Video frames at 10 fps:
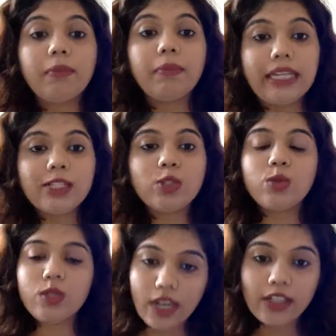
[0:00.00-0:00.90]
please do
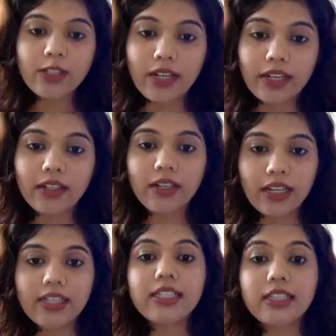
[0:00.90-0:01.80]
start your letter
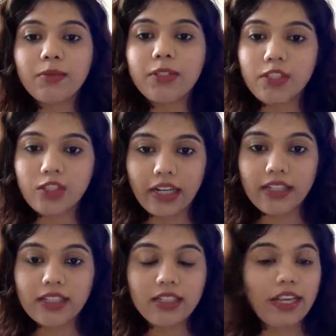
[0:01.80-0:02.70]
as Dear Miss
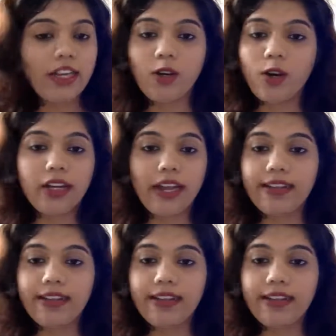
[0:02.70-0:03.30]
Jackson and not